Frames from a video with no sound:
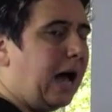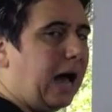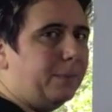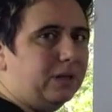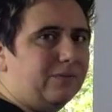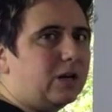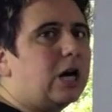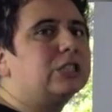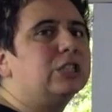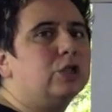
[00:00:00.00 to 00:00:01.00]
I believe it
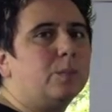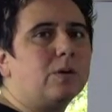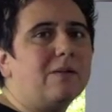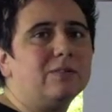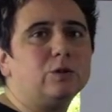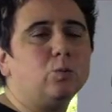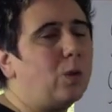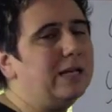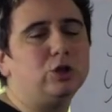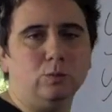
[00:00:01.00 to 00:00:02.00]
cuts into your profits
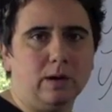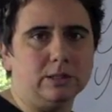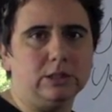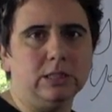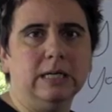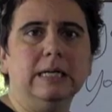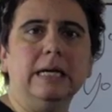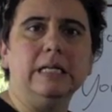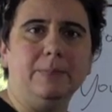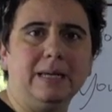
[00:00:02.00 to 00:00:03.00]
way too much
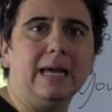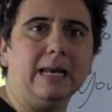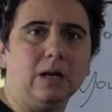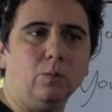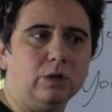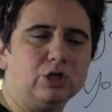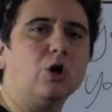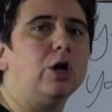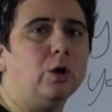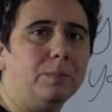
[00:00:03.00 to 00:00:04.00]
in the beginning when you're
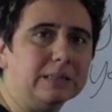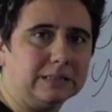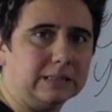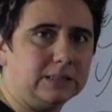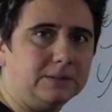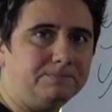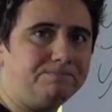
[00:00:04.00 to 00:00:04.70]
starting your business.